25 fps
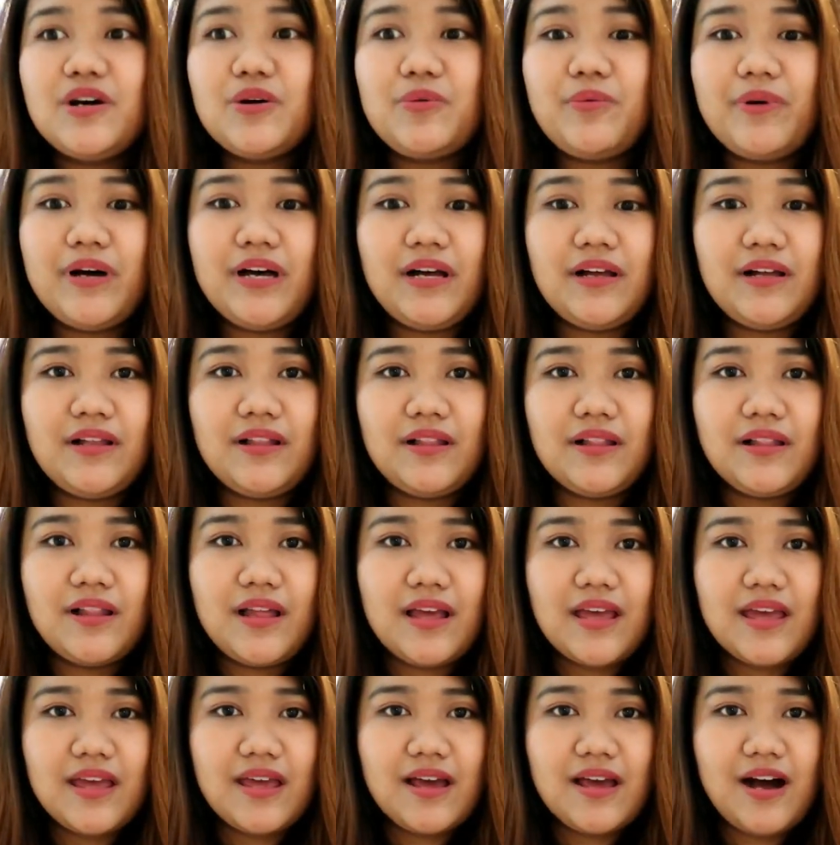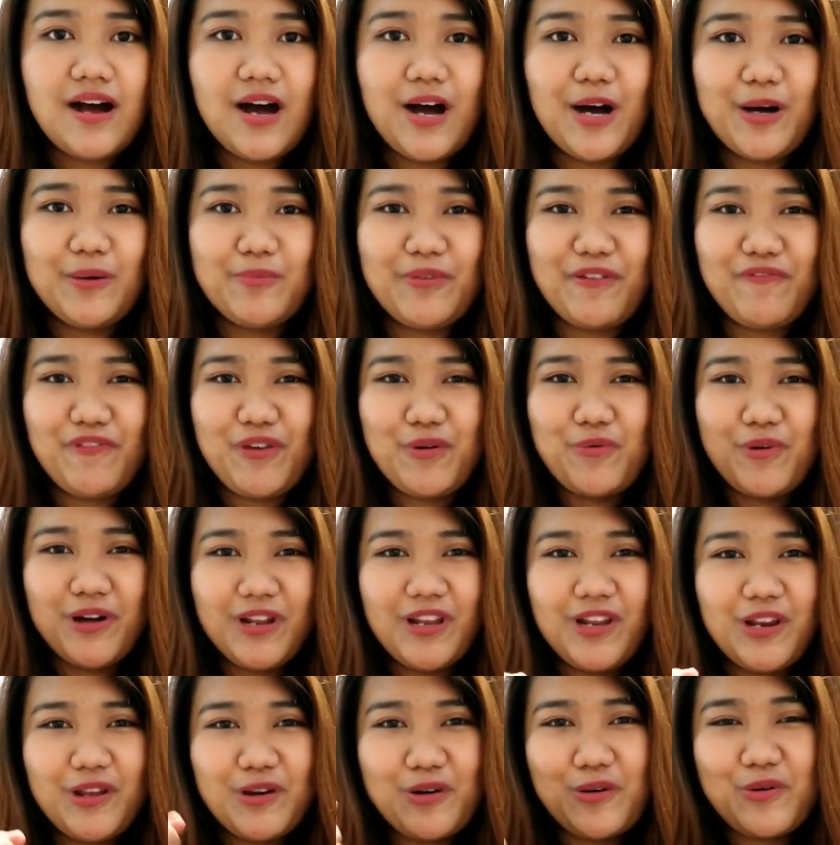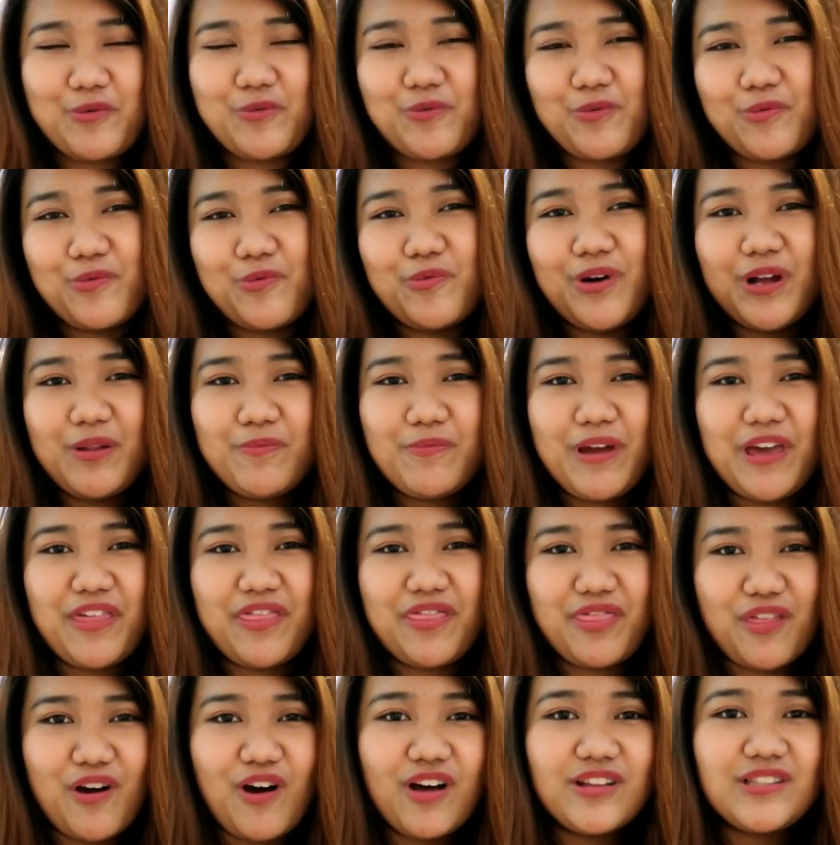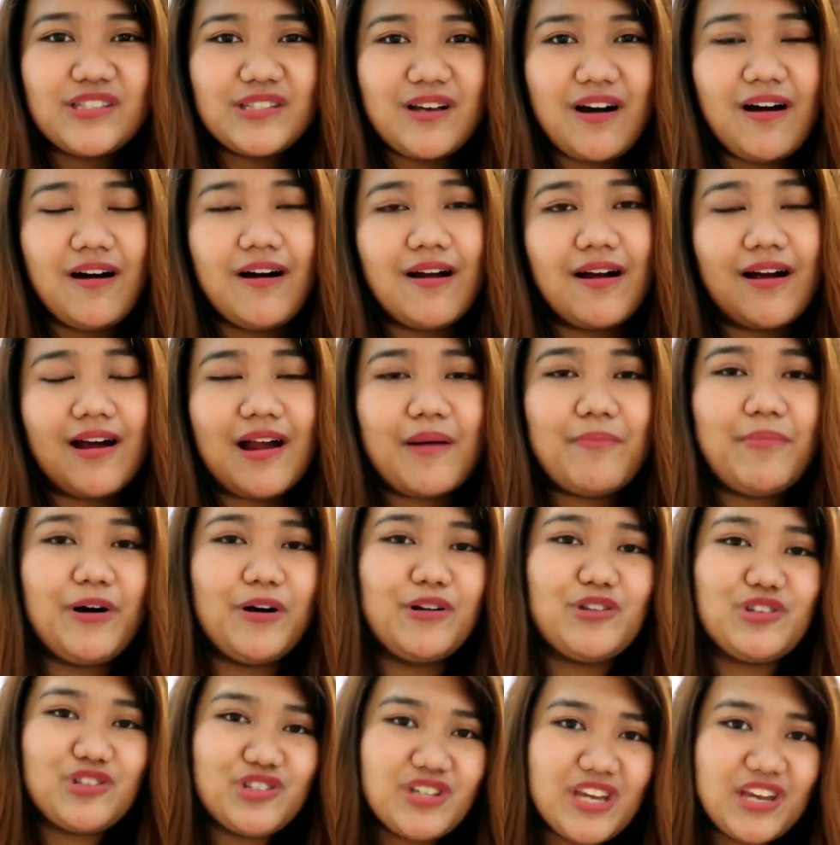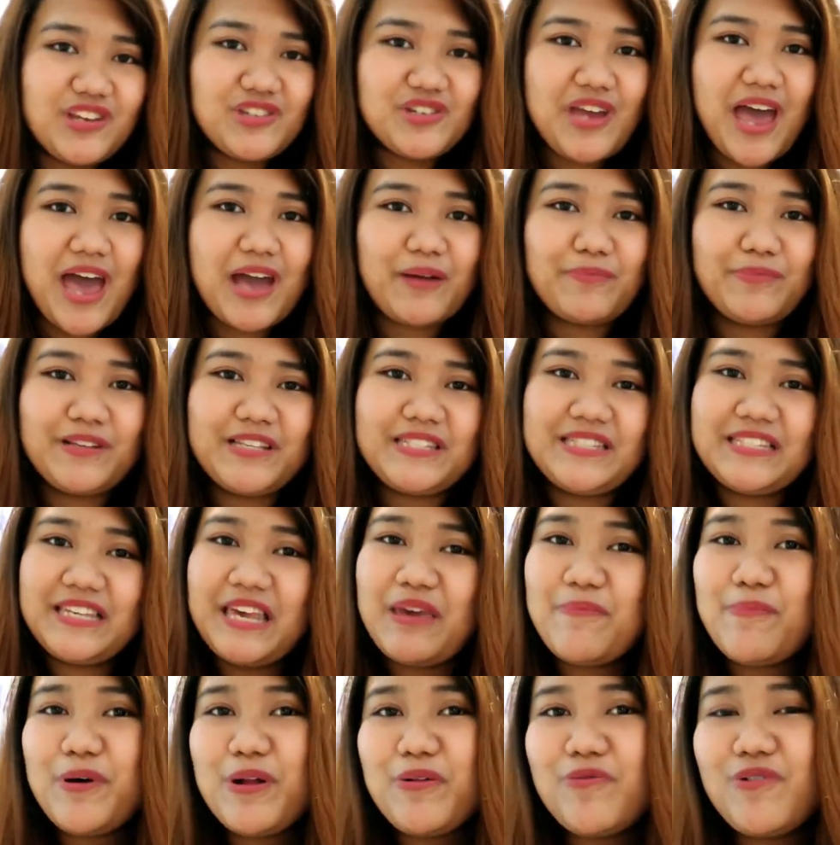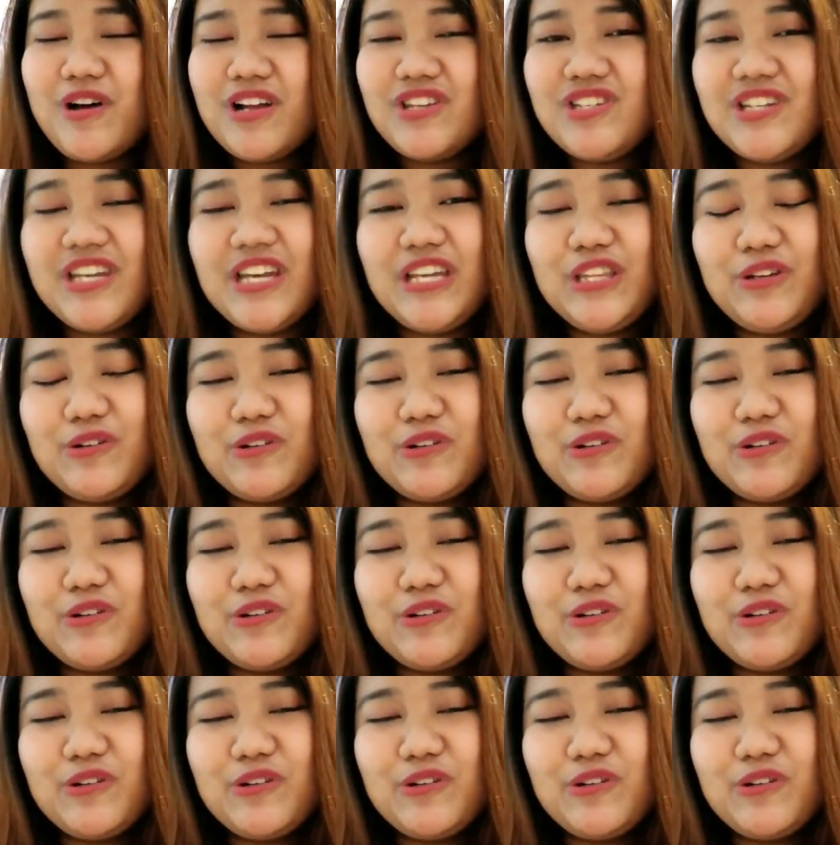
Well, um, if you want to know what my thoughts are about Shake Shack, please keep on watching.